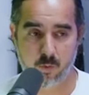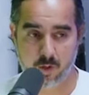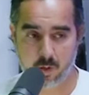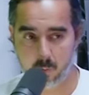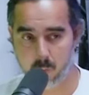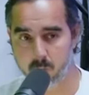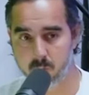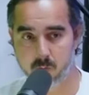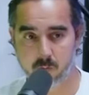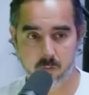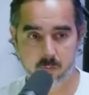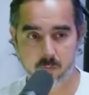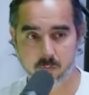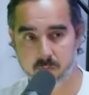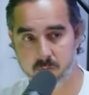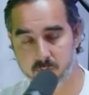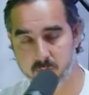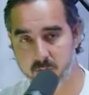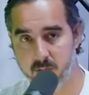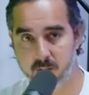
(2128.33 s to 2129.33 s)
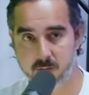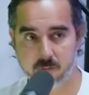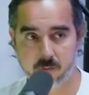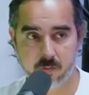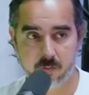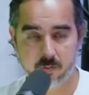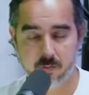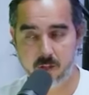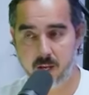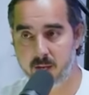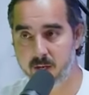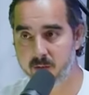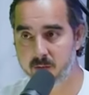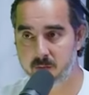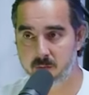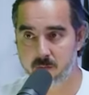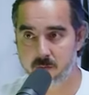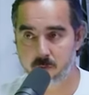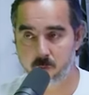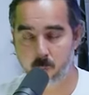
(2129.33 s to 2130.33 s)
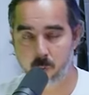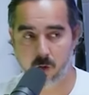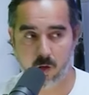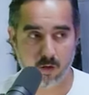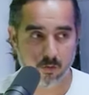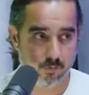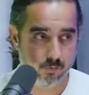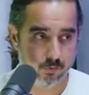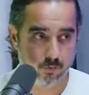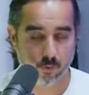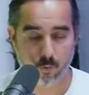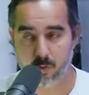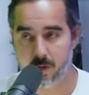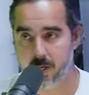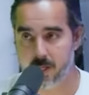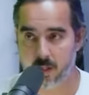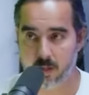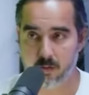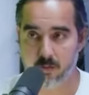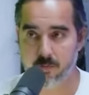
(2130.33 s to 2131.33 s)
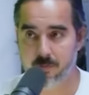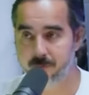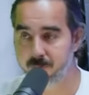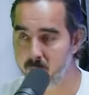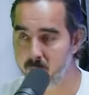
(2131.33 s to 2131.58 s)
then we grew 6, 10, 12, 20,